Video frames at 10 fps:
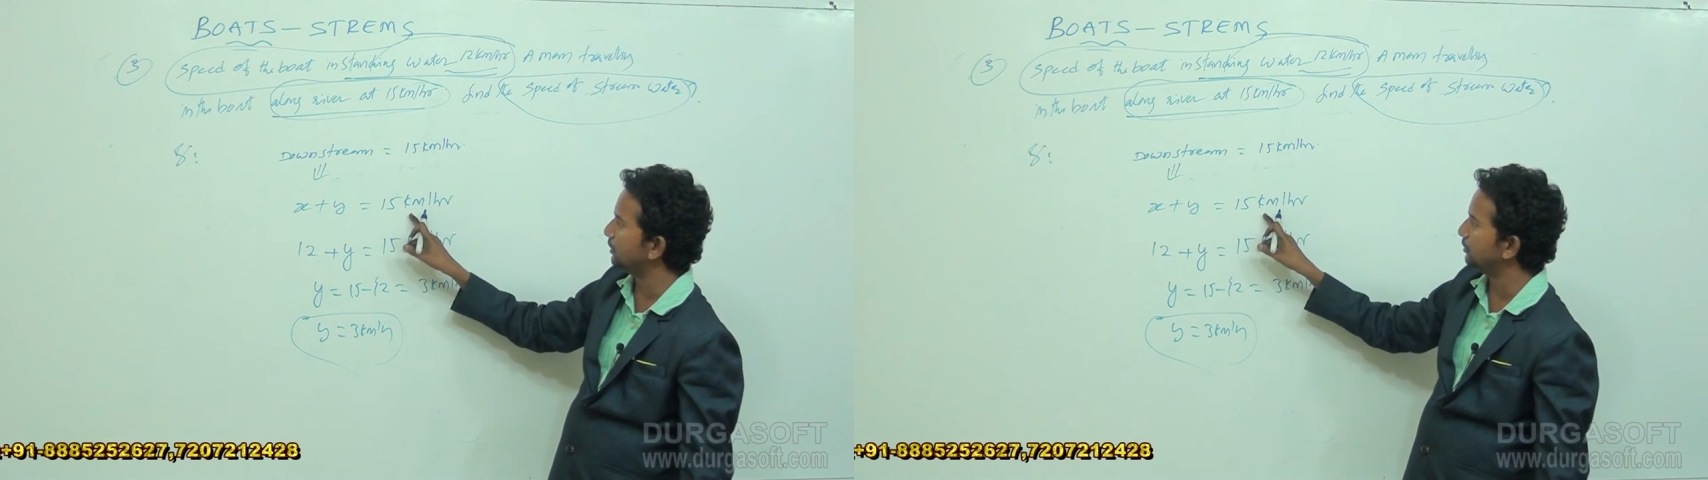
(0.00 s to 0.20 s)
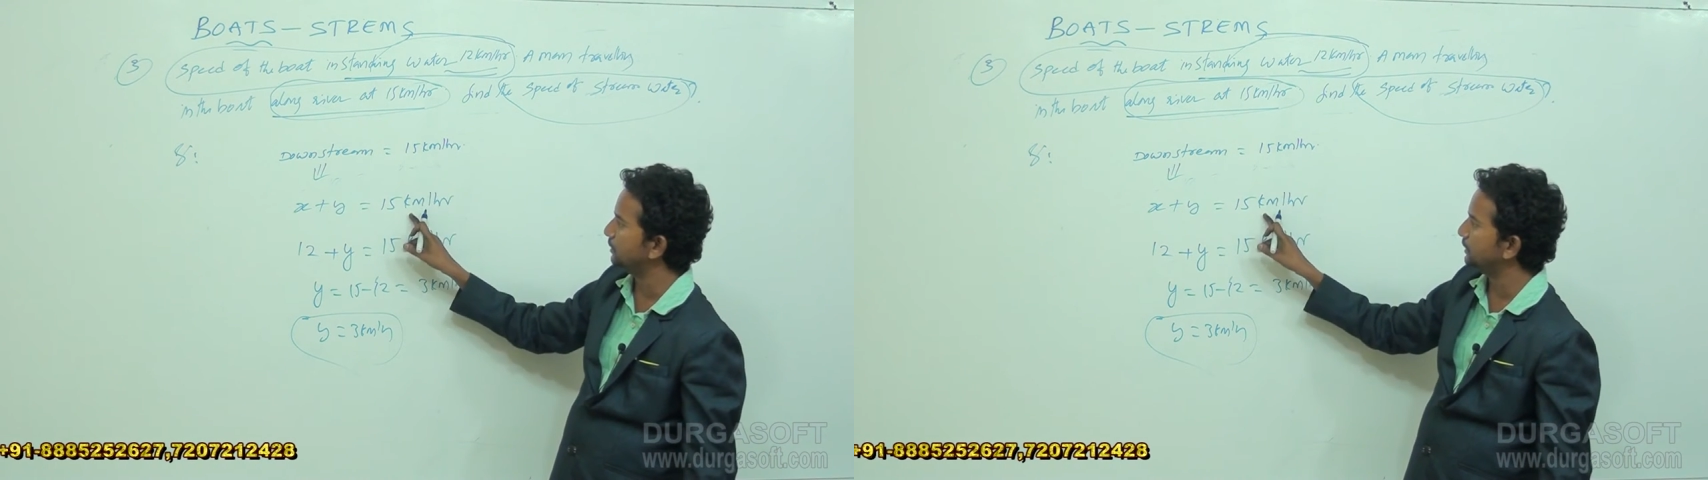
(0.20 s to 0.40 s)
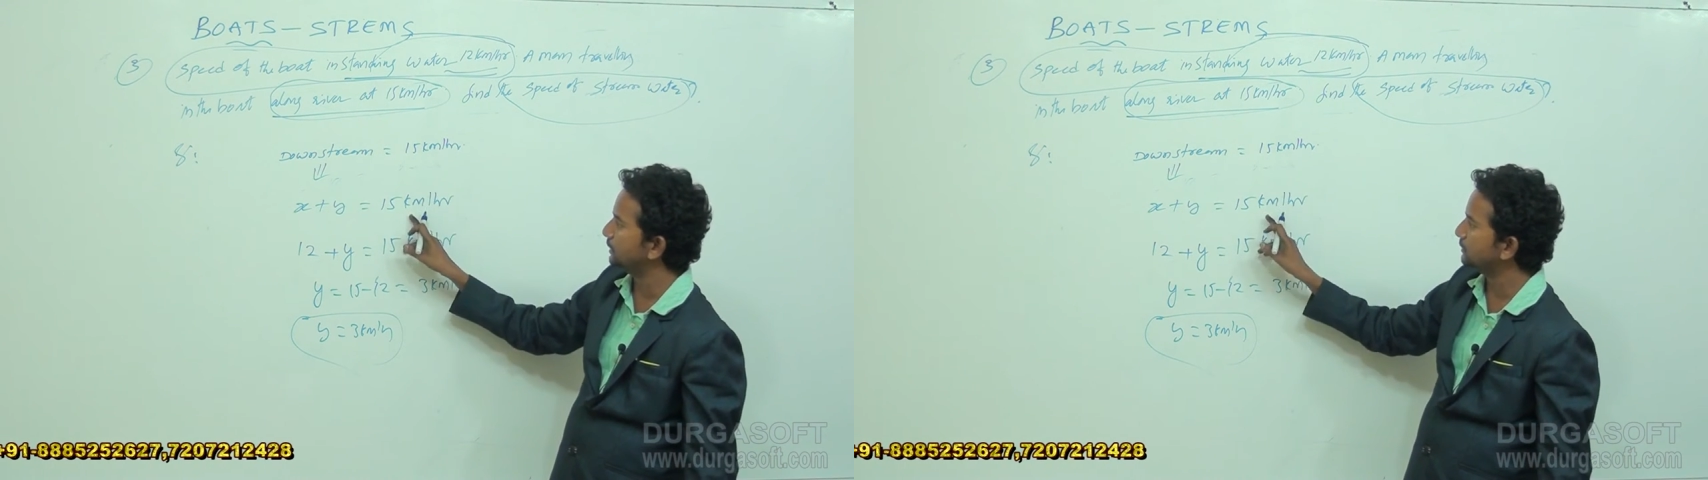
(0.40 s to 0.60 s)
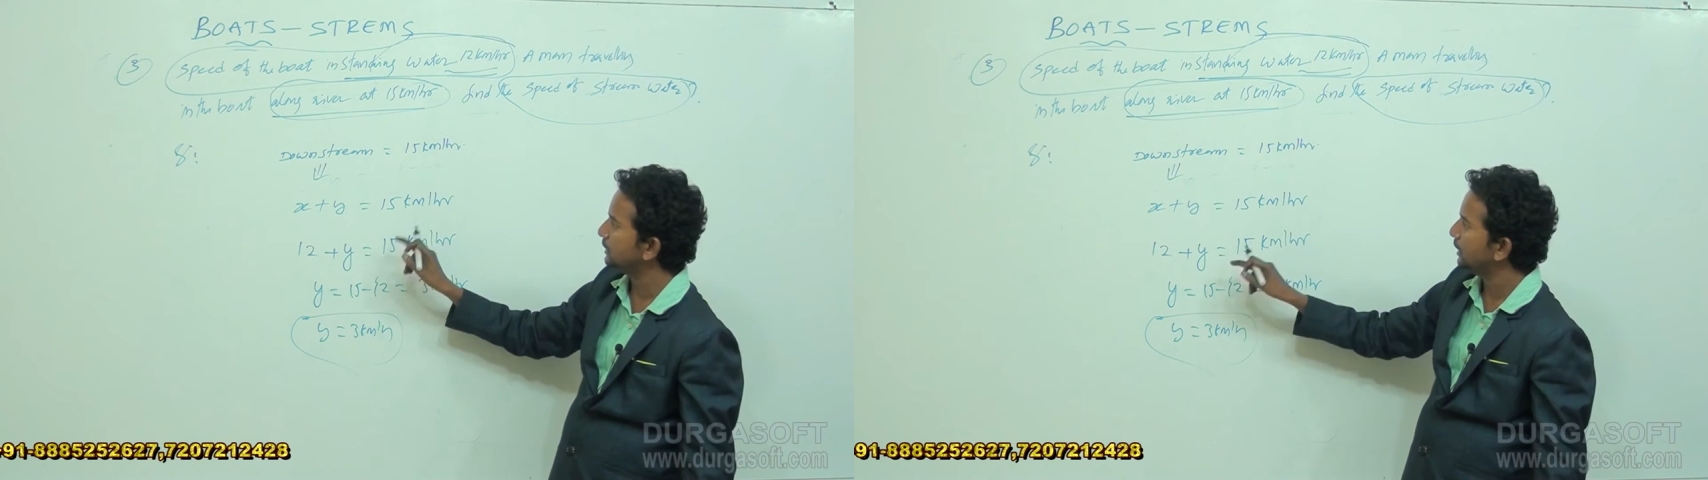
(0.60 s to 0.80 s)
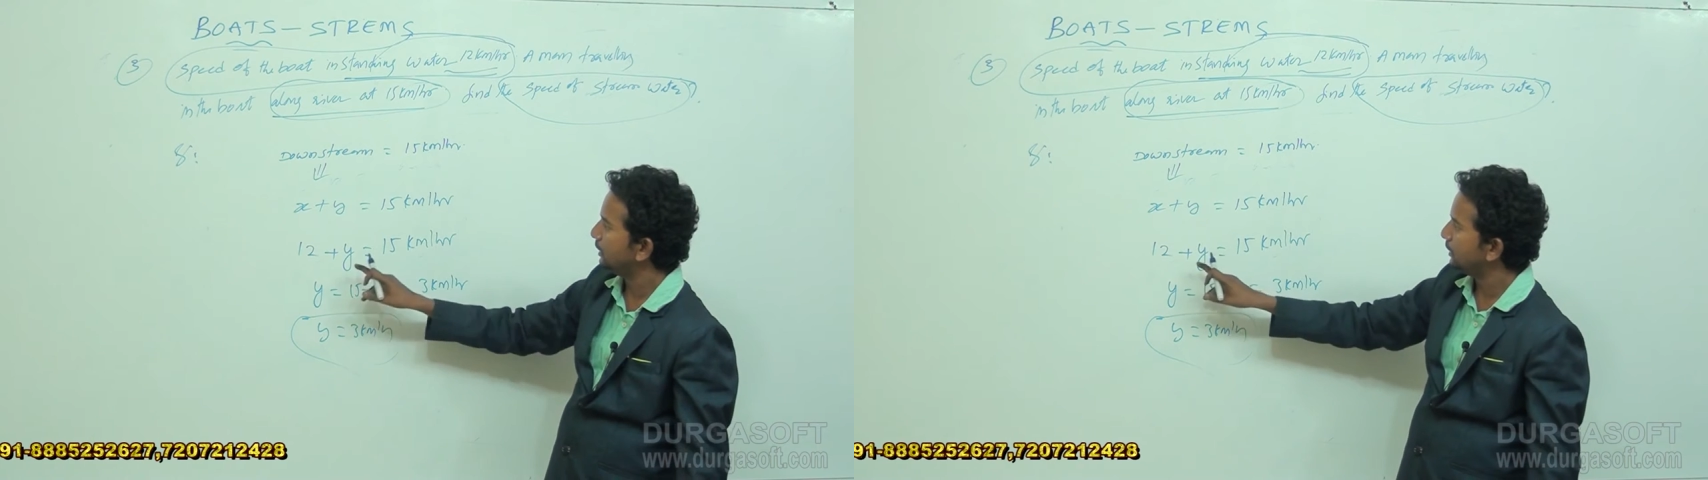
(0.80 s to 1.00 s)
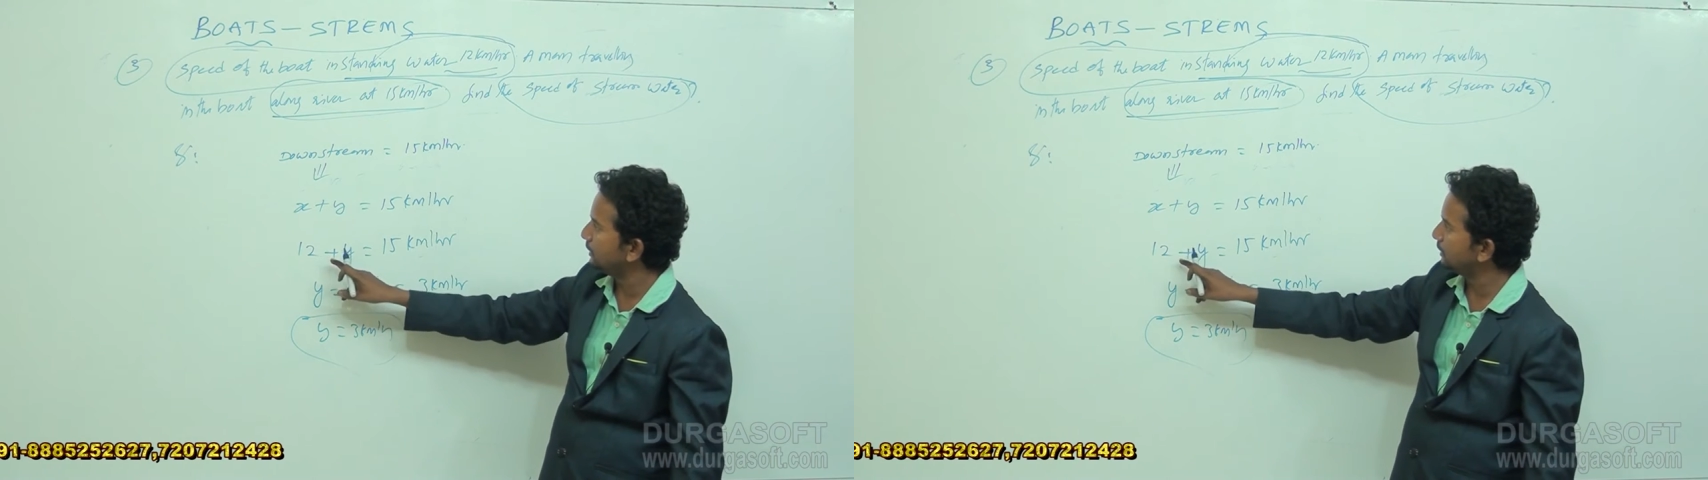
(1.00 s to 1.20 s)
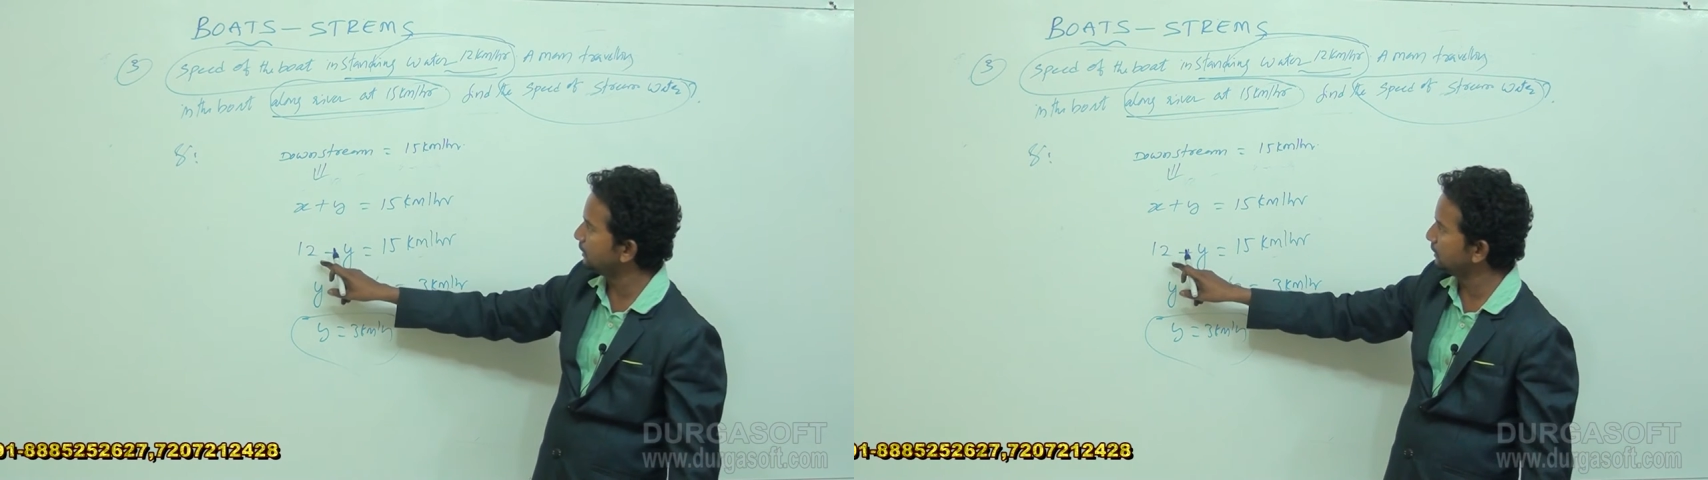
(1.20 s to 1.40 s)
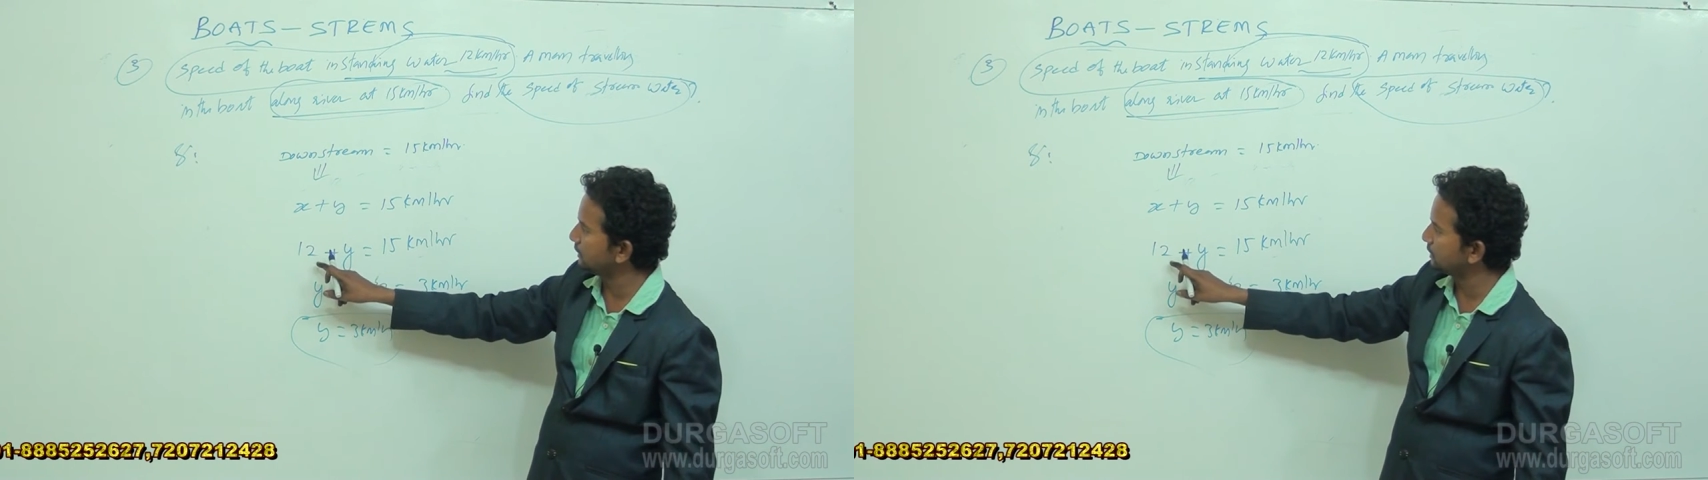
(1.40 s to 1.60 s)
kilometers. Here here